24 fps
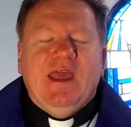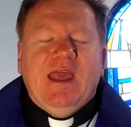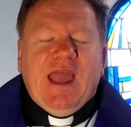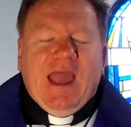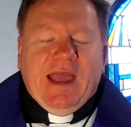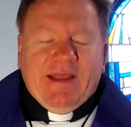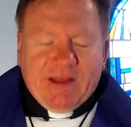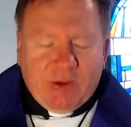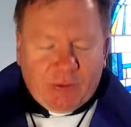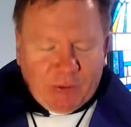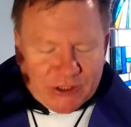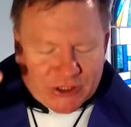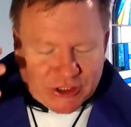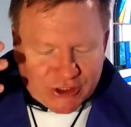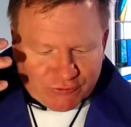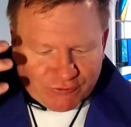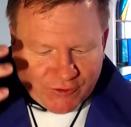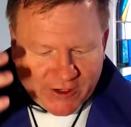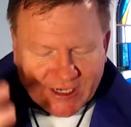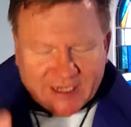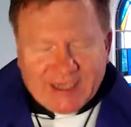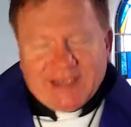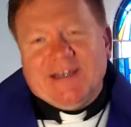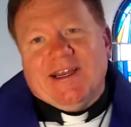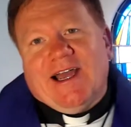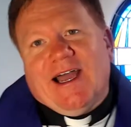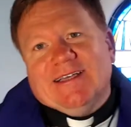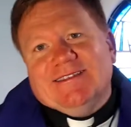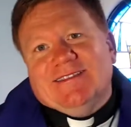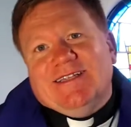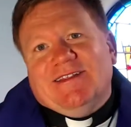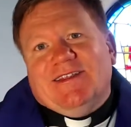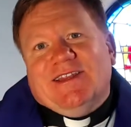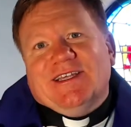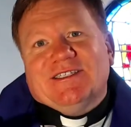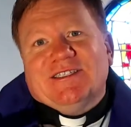And that we should recognize
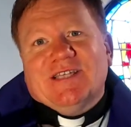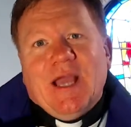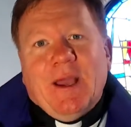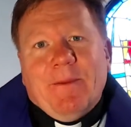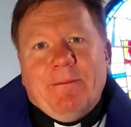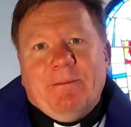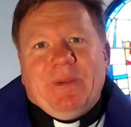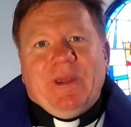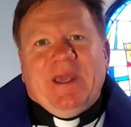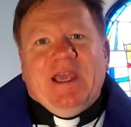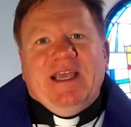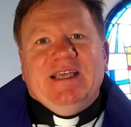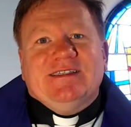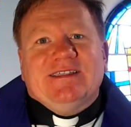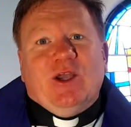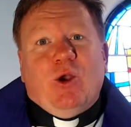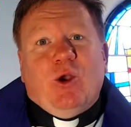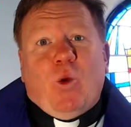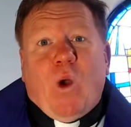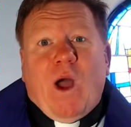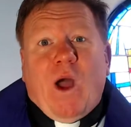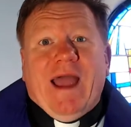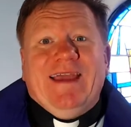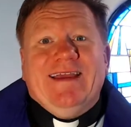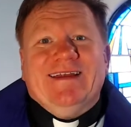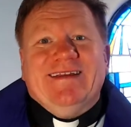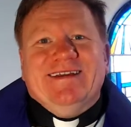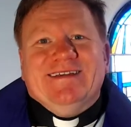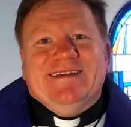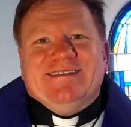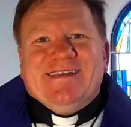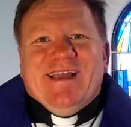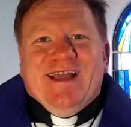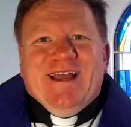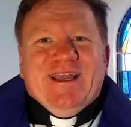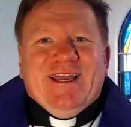that this peace and
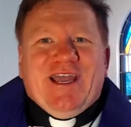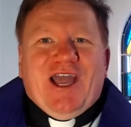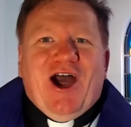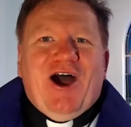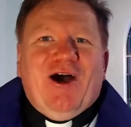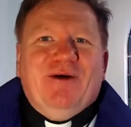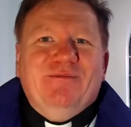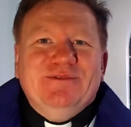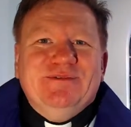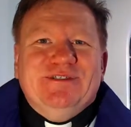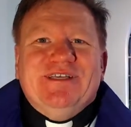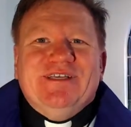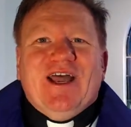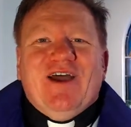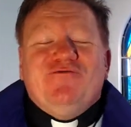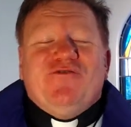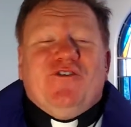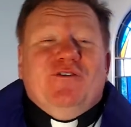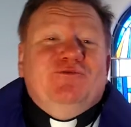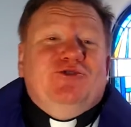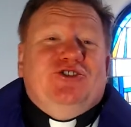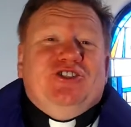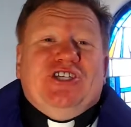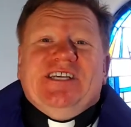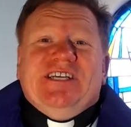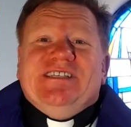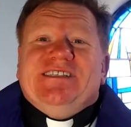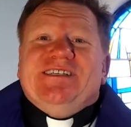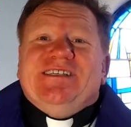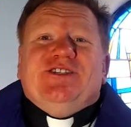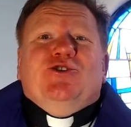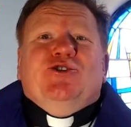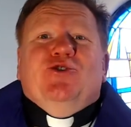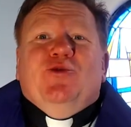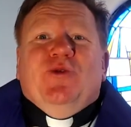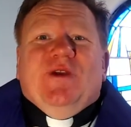quietness comes from Jesus,
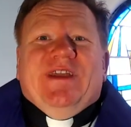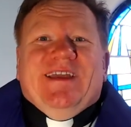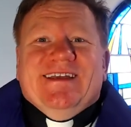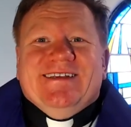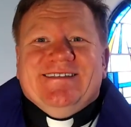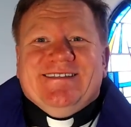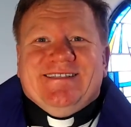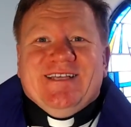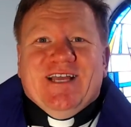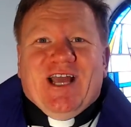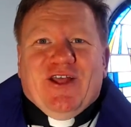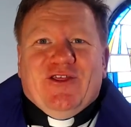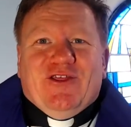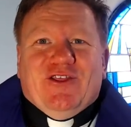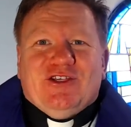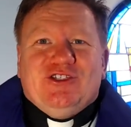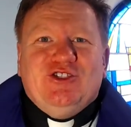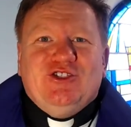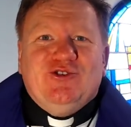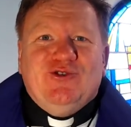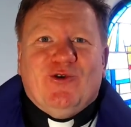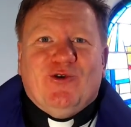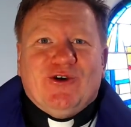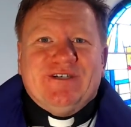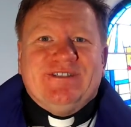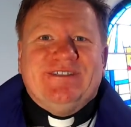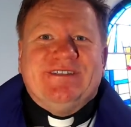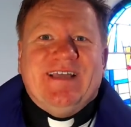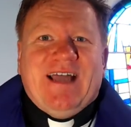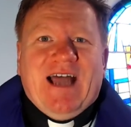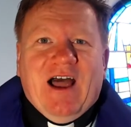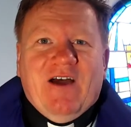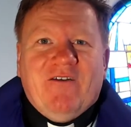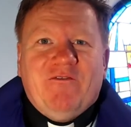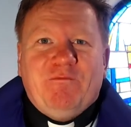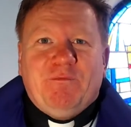who is the source
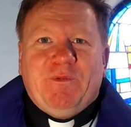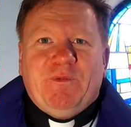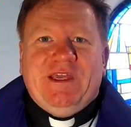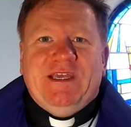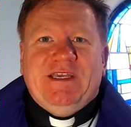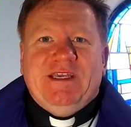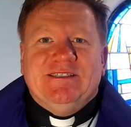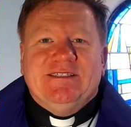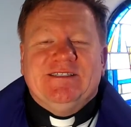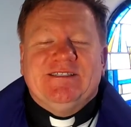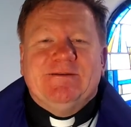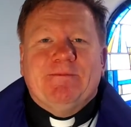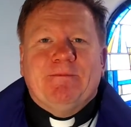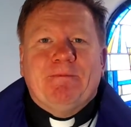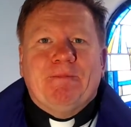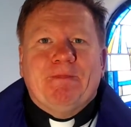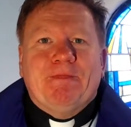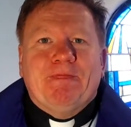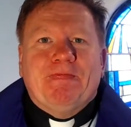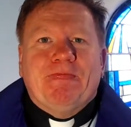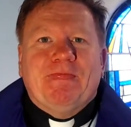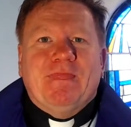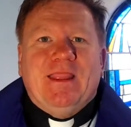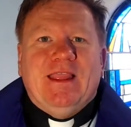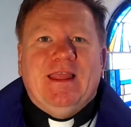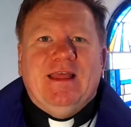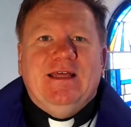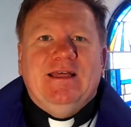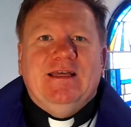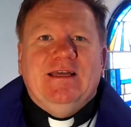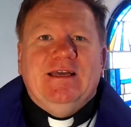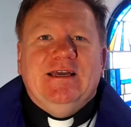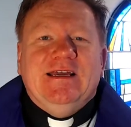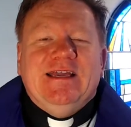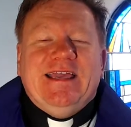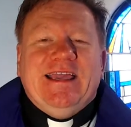of peace.
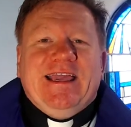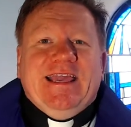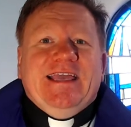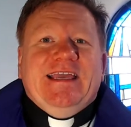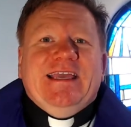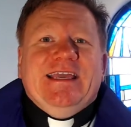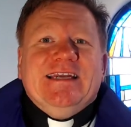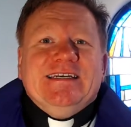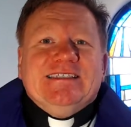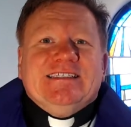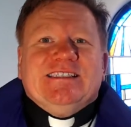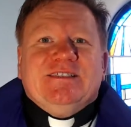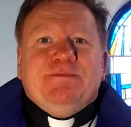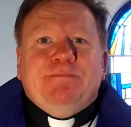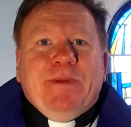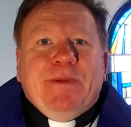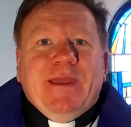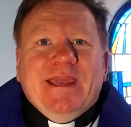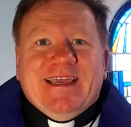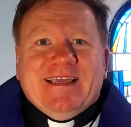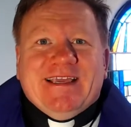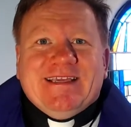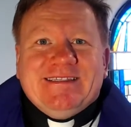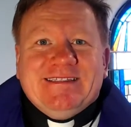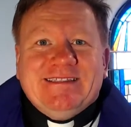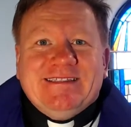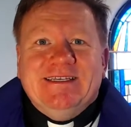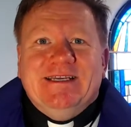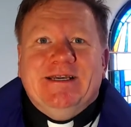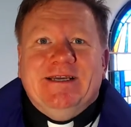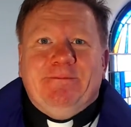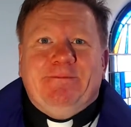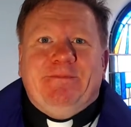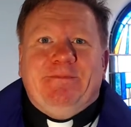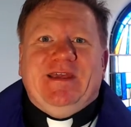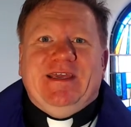He speaks
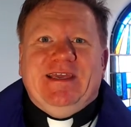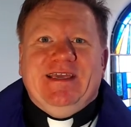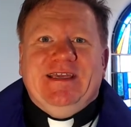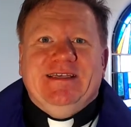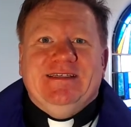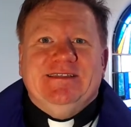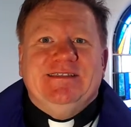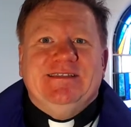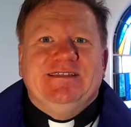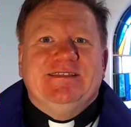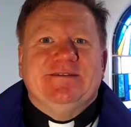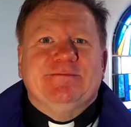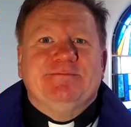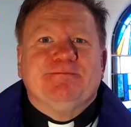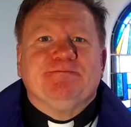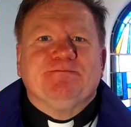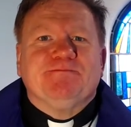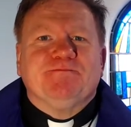peace.